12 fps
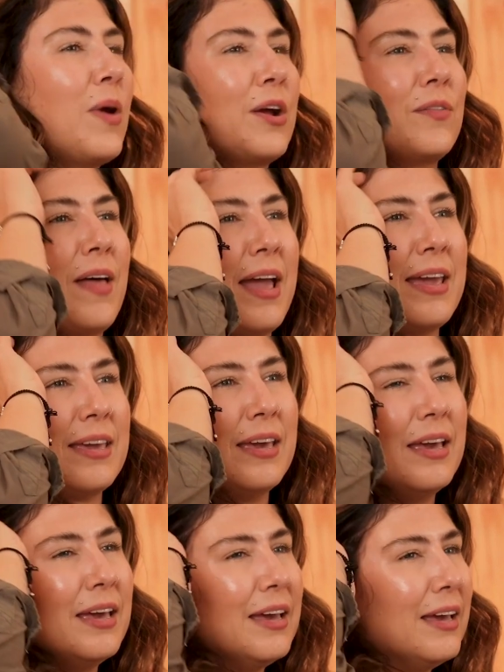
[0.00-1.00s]
where, like,
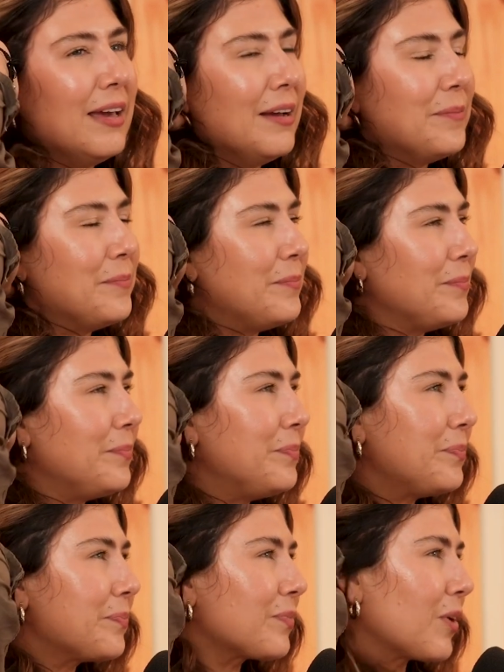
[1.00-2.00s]

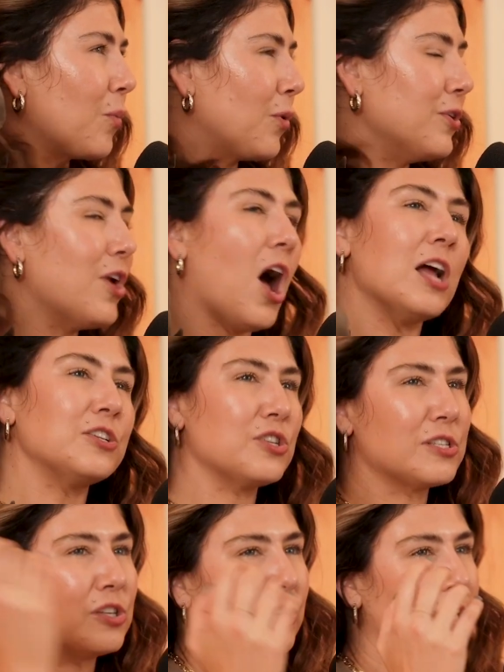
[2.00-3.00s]
we're not
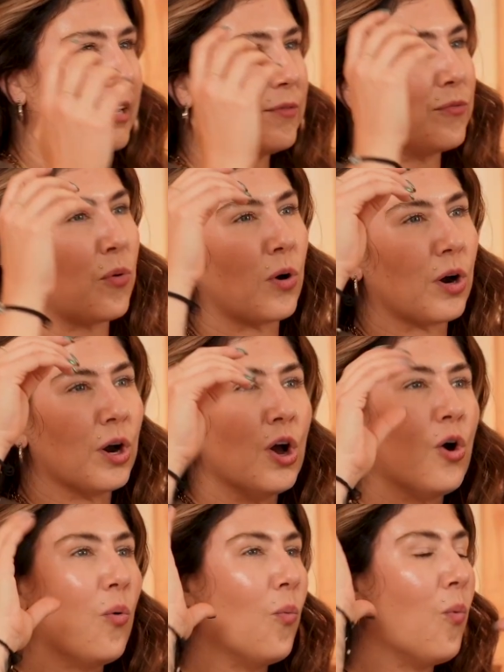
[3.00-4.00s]
just looking for
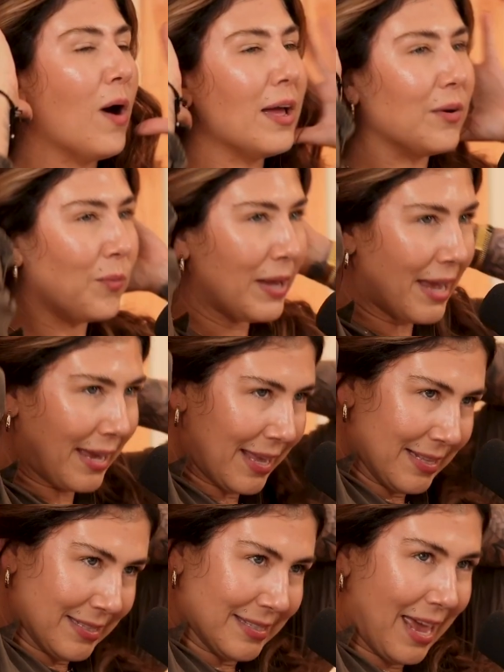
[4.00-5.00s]
what we
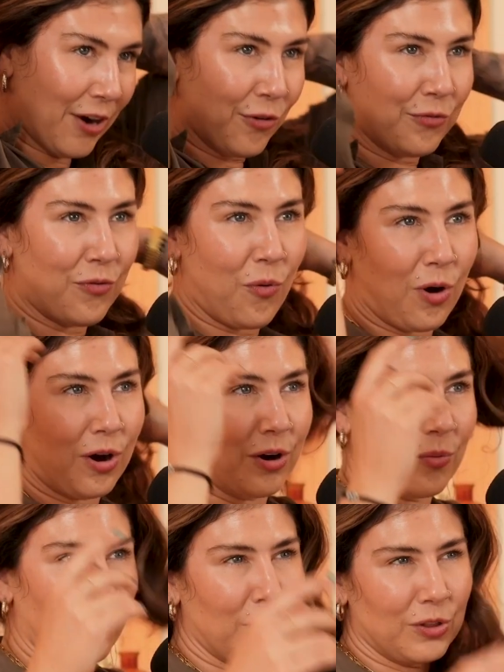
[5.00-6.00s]
can settle
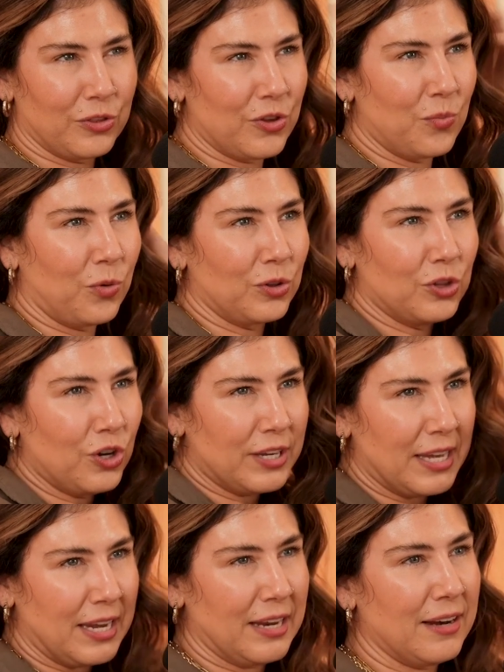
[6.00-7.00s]
for. We're we're
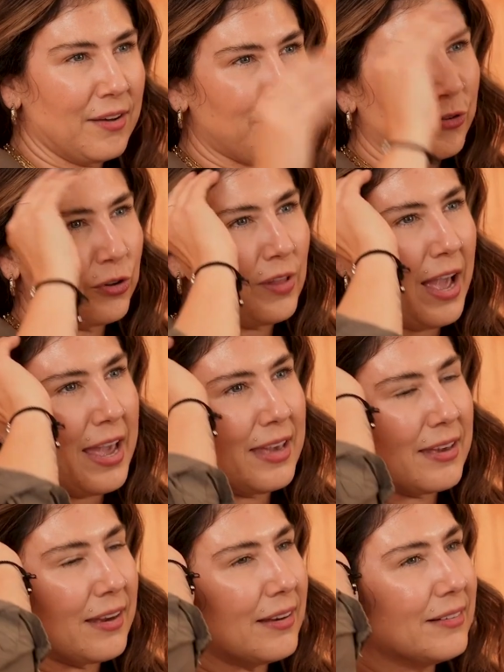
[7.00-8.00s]
looking for
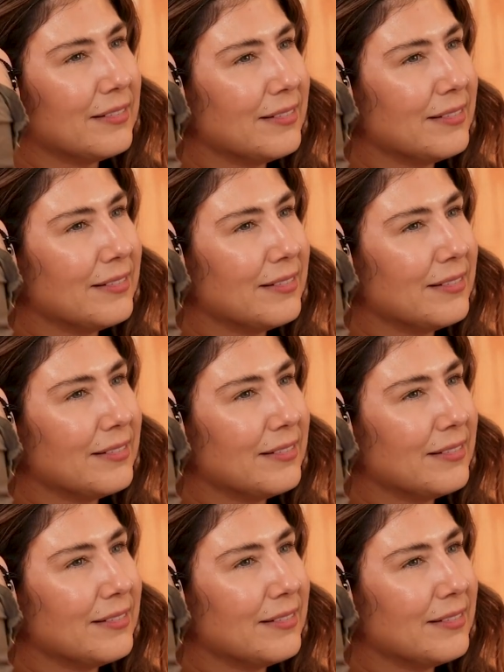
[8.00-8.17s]
like